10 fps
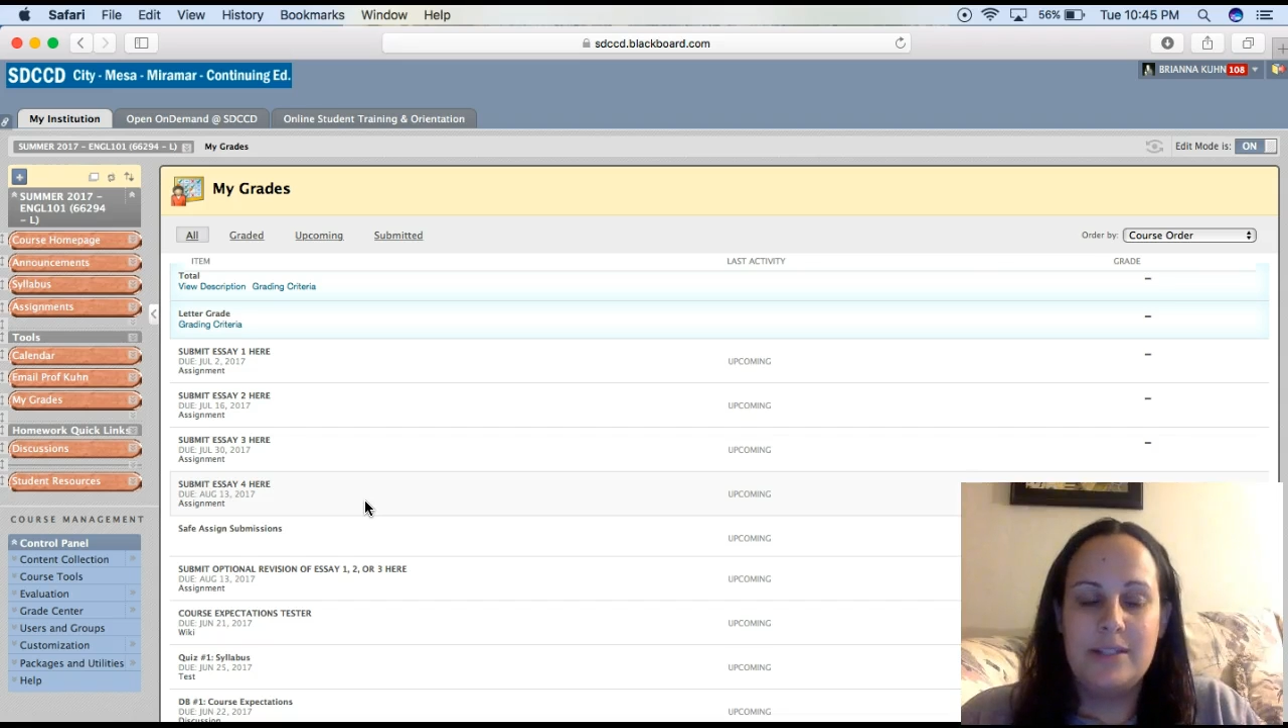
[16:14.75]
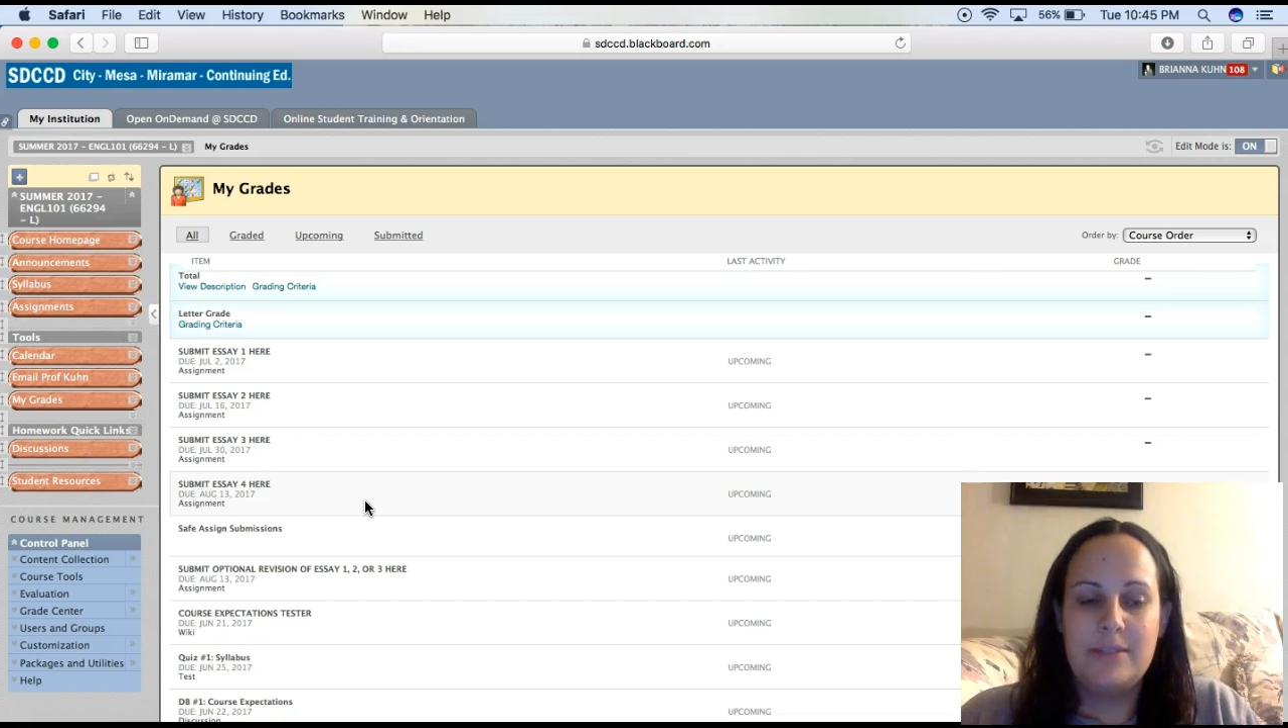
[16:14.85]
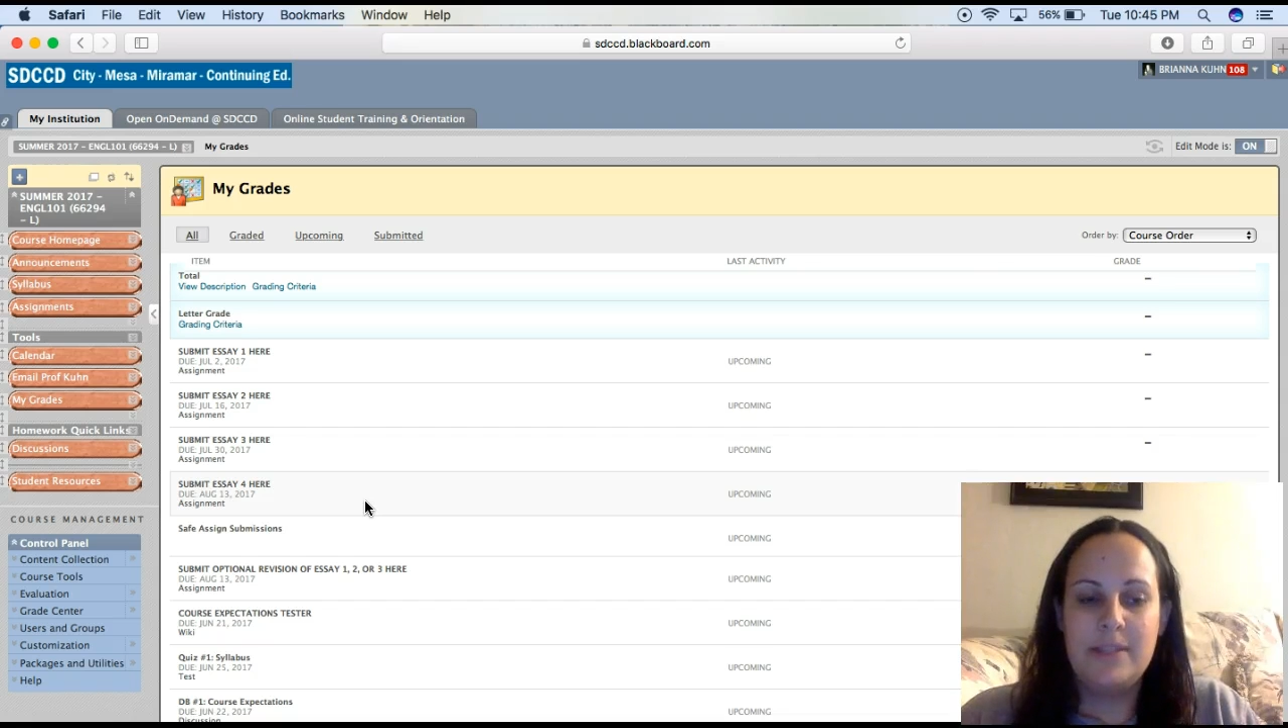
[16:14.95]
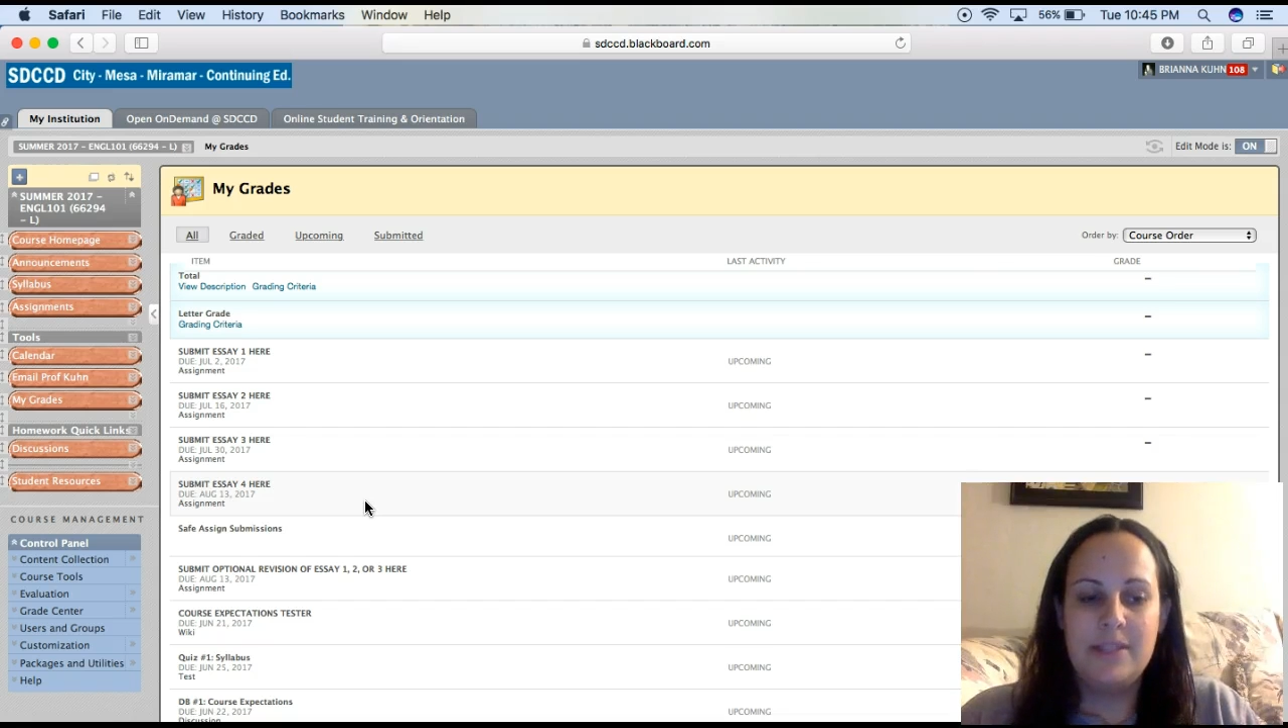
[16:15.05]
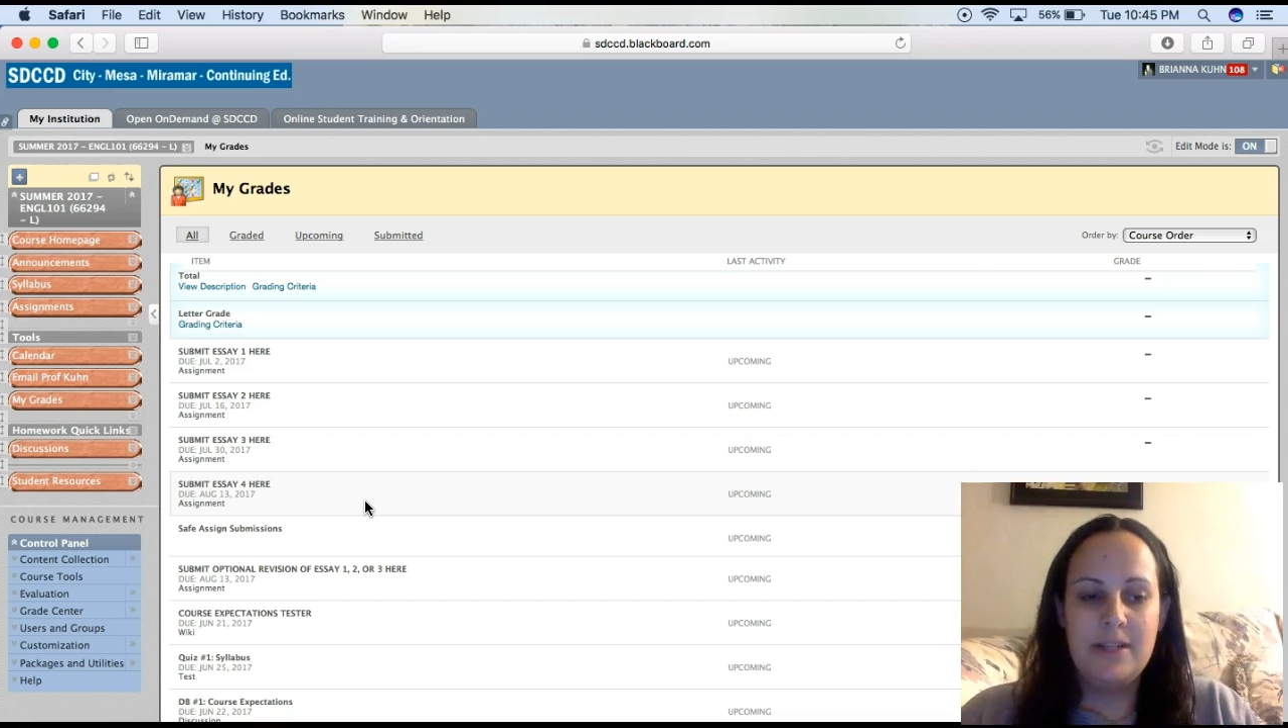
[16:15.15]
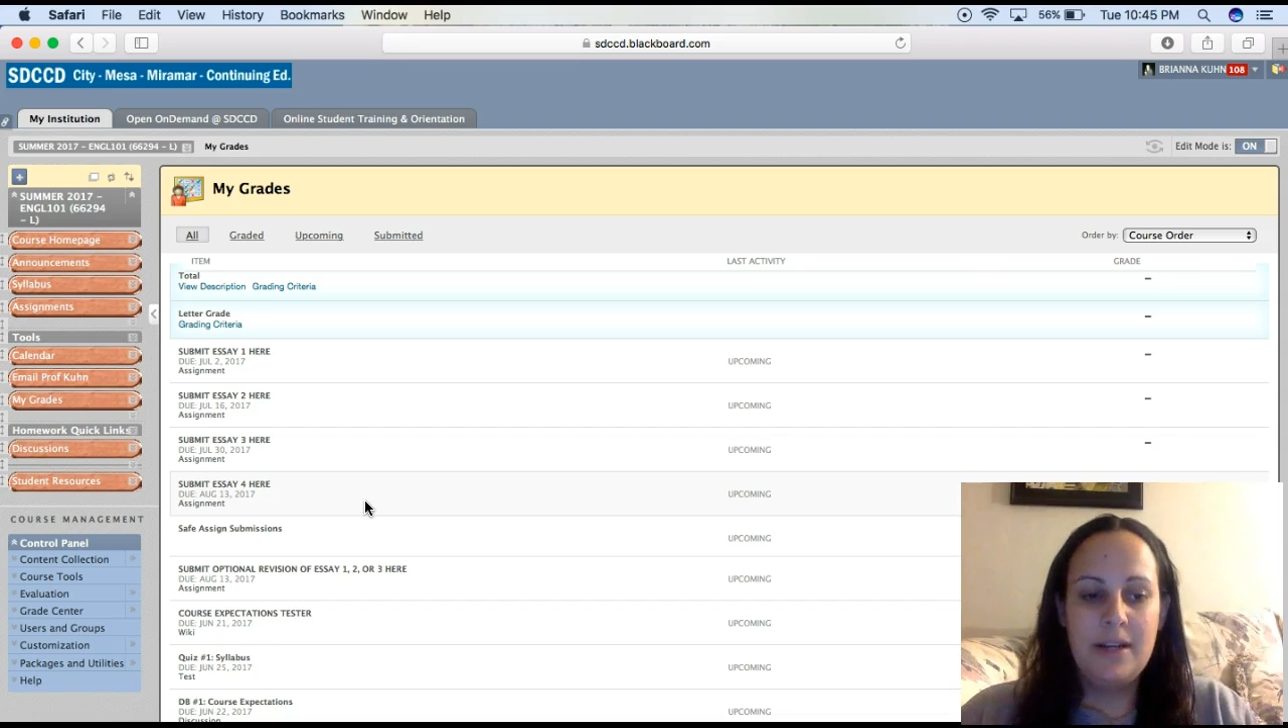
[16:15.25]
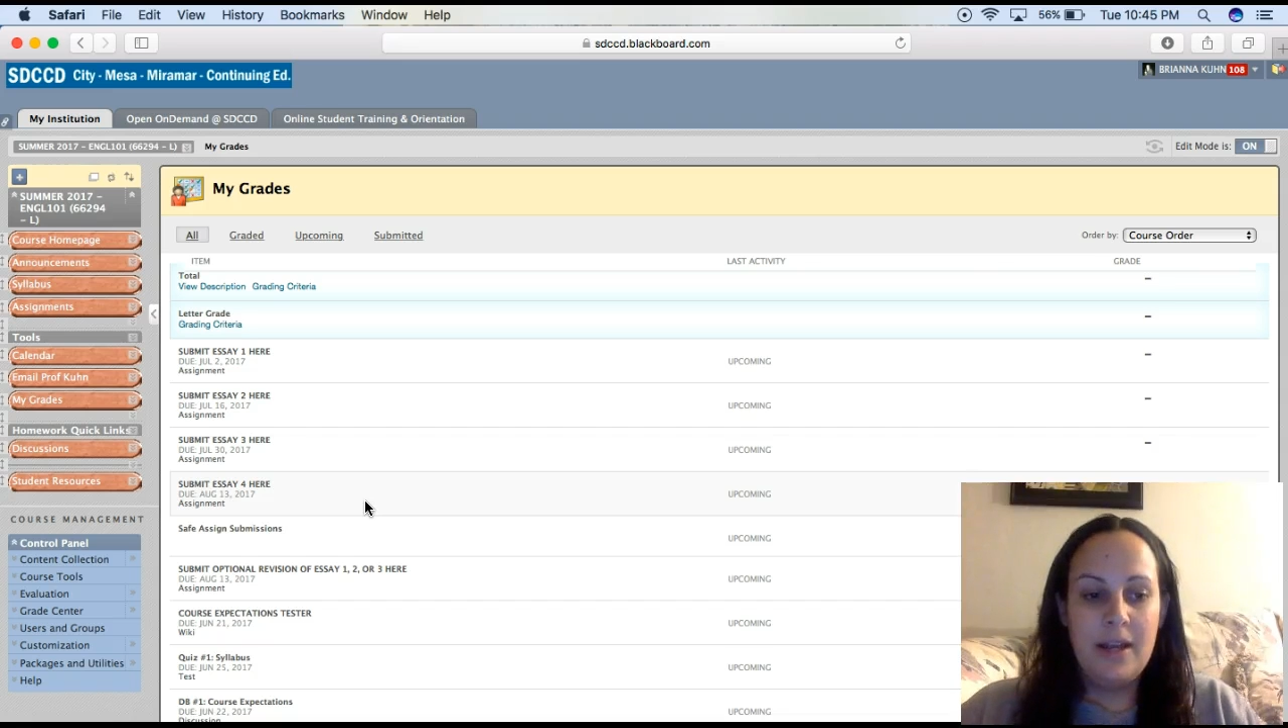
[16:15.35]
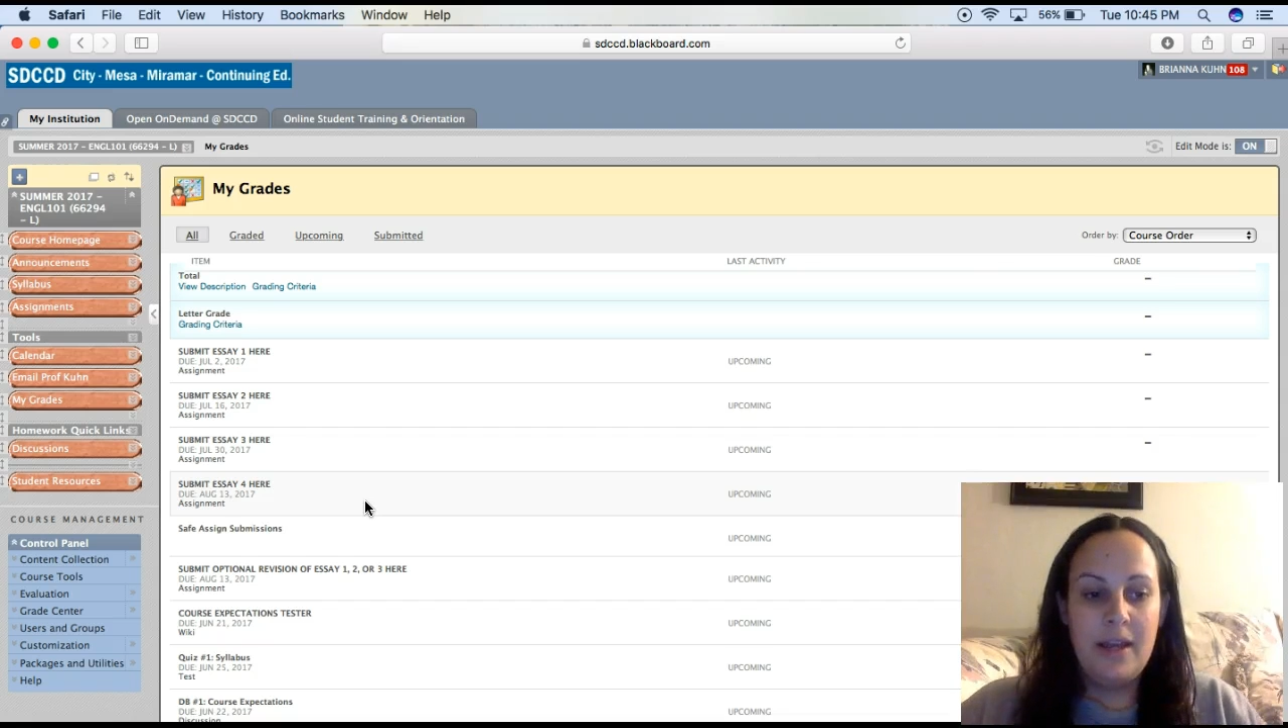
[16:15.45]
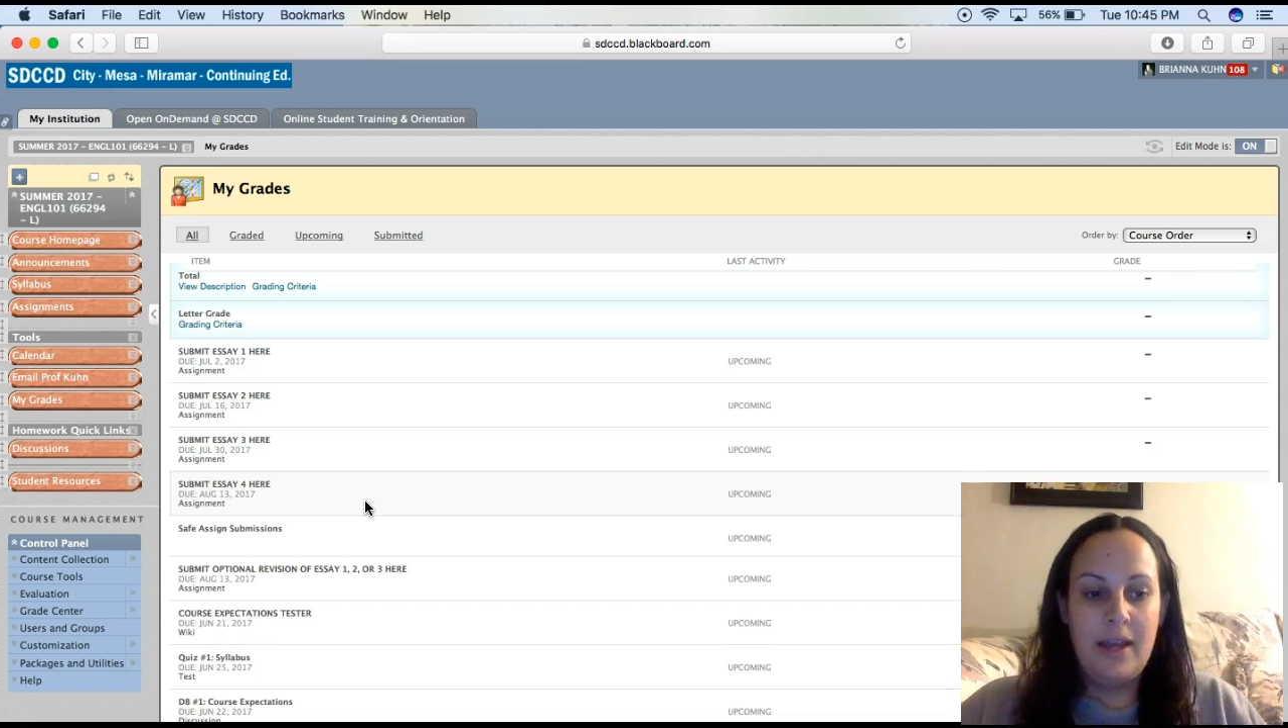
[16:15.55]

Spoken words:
semester,